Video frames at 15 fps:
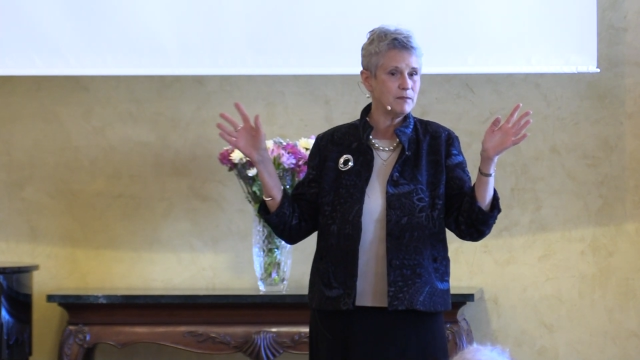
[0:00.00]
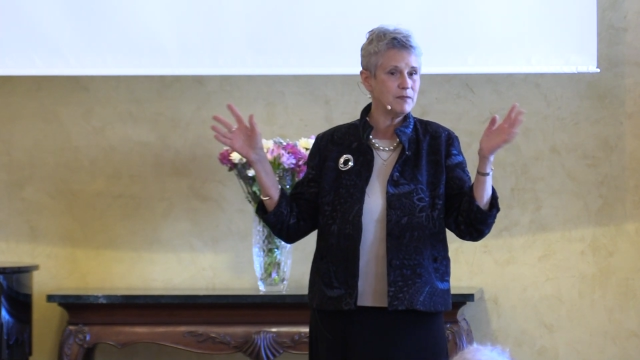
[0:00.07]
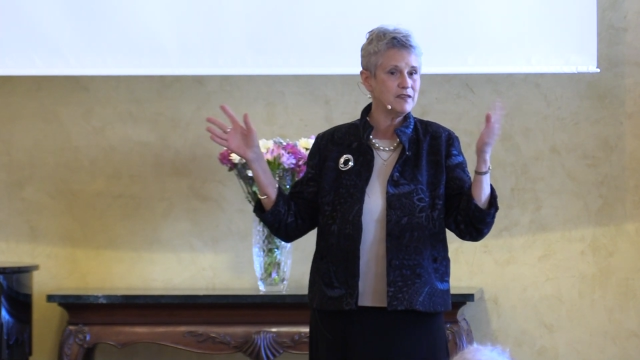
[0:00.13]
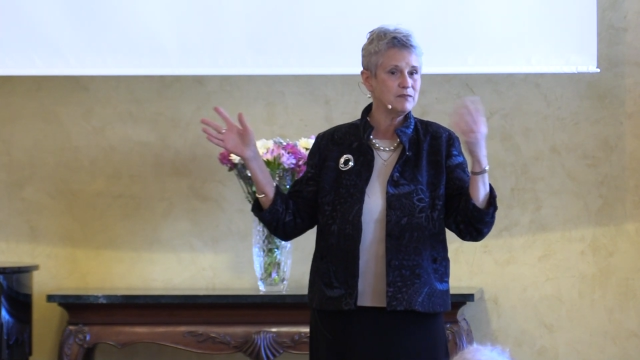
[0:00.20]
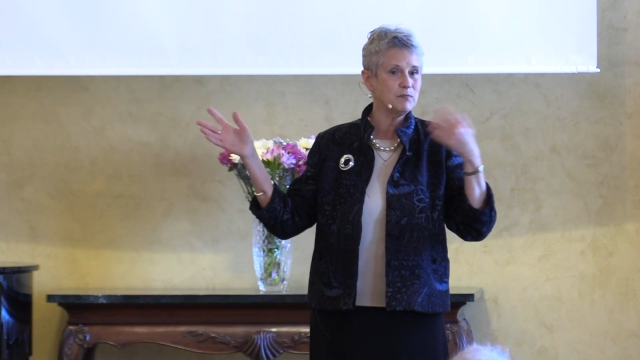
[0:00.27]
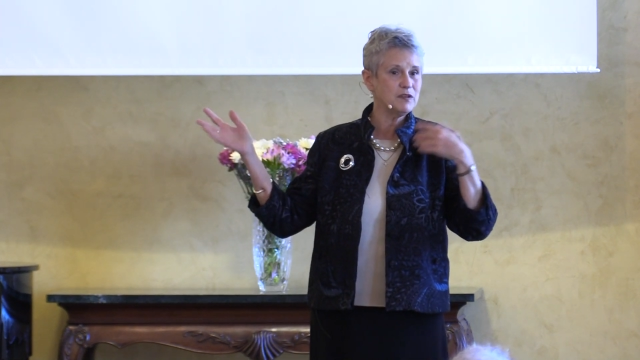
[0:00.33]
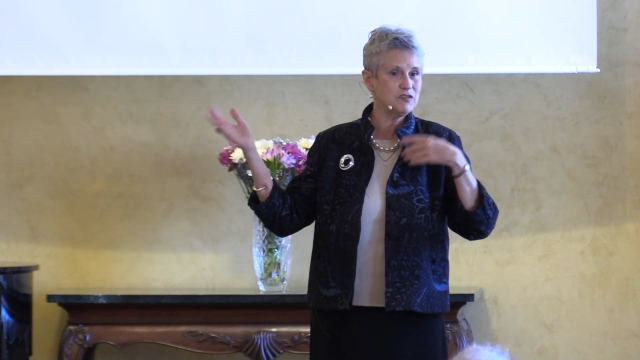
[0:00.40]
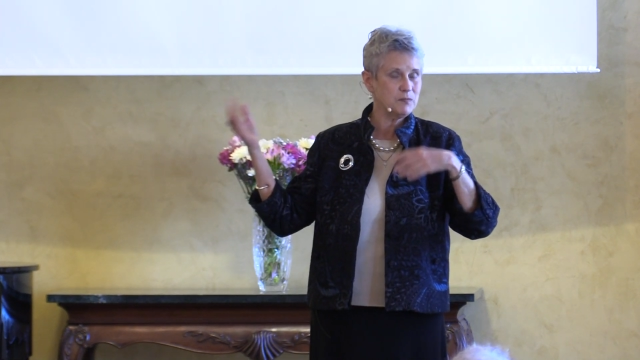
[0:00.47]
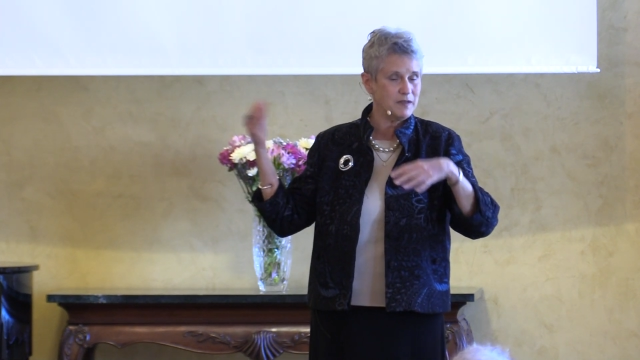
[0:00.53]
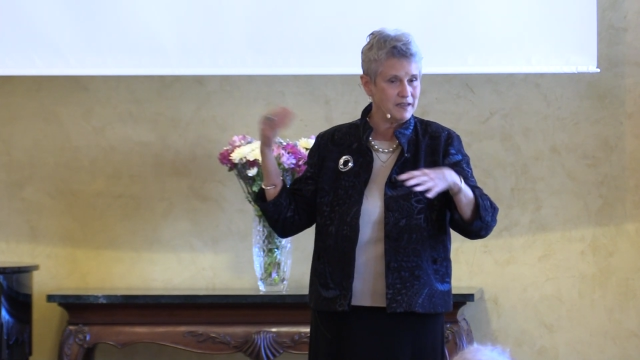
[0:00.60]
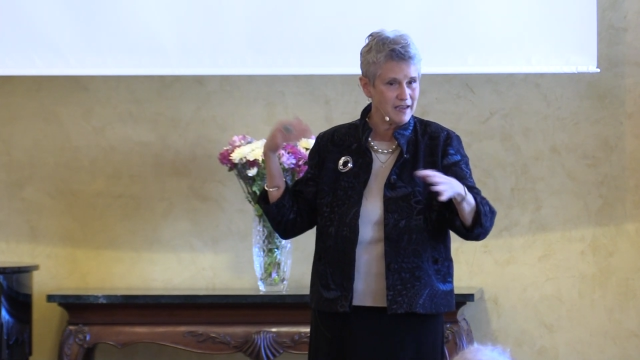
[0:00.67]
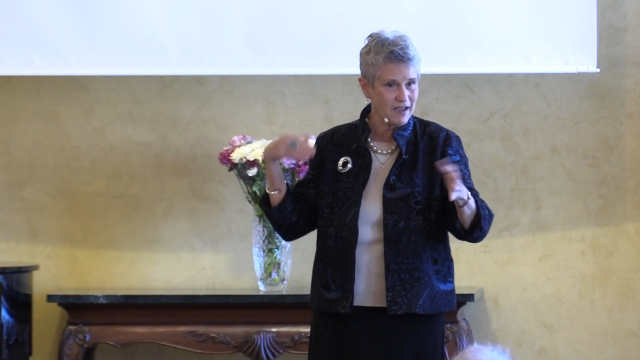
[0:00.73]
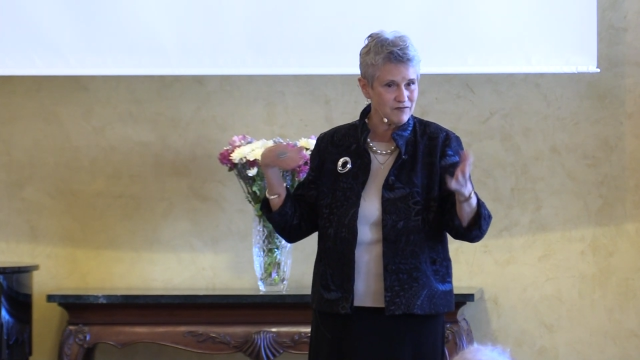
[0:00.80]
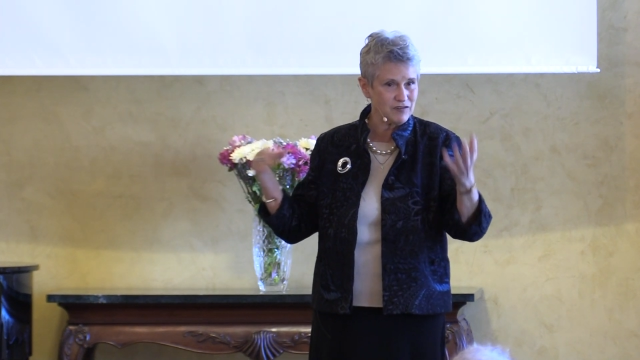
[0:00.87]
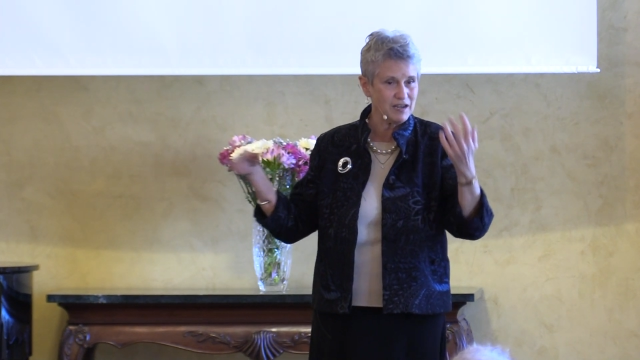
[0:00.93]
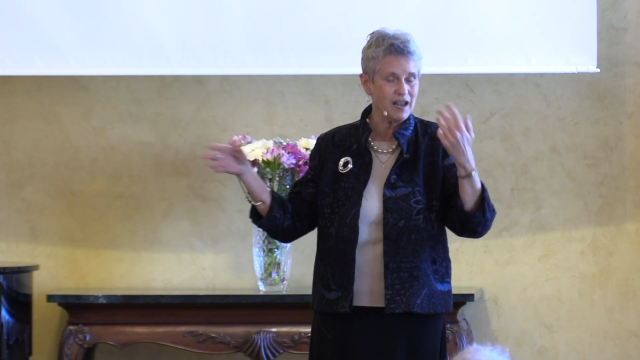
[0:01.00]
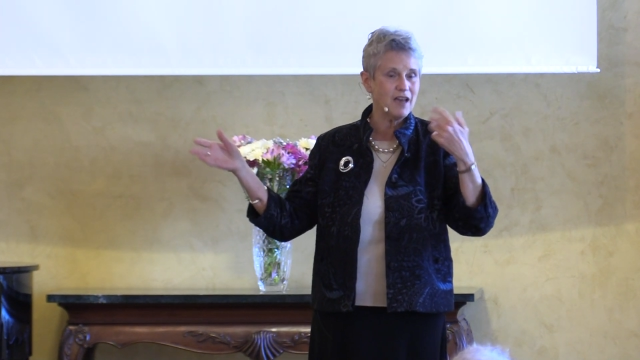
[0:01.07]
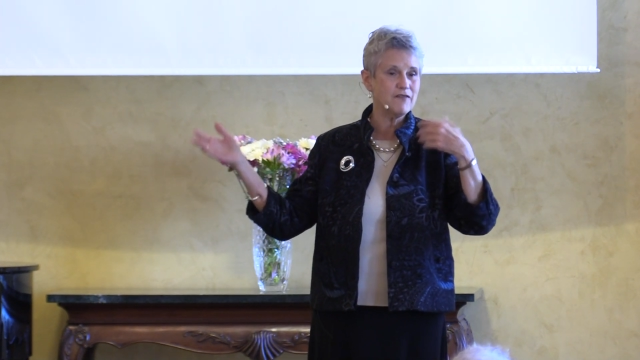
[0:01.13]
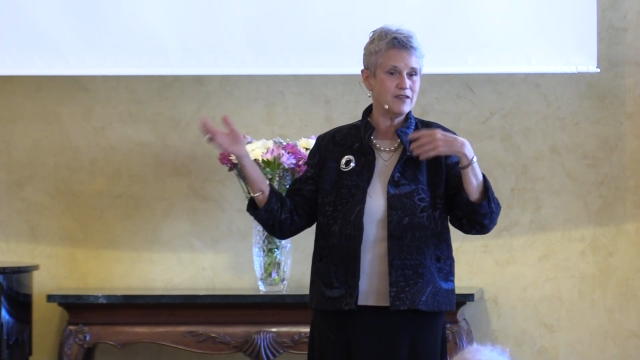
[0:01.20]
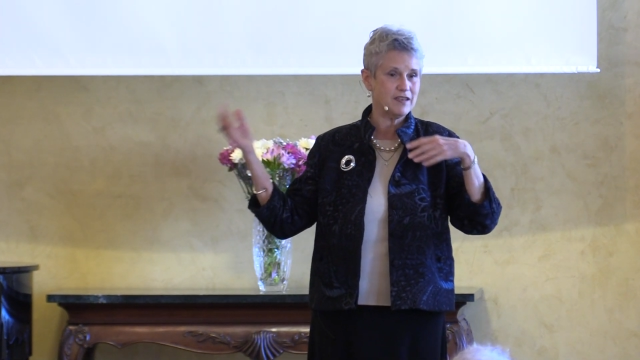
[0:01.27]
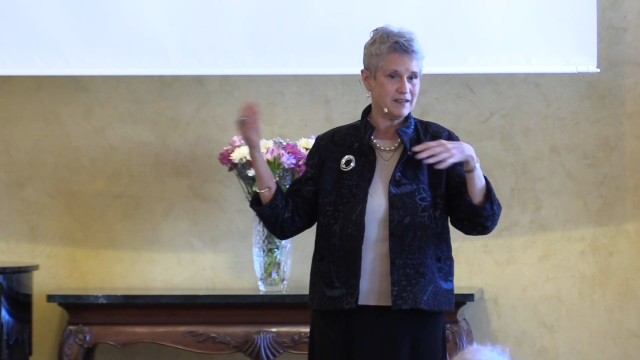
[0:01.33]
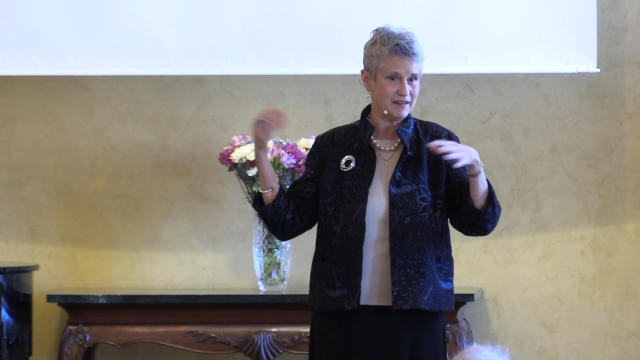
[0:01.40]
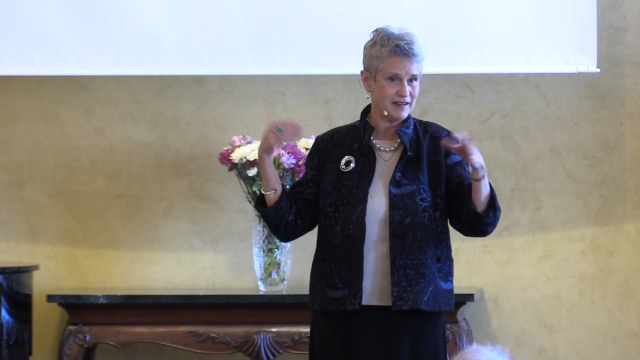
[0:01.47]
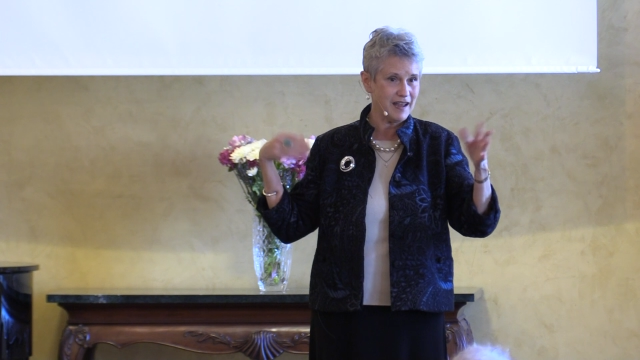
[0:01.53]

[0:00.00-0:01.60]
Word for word: It means, but you mean you have to love it.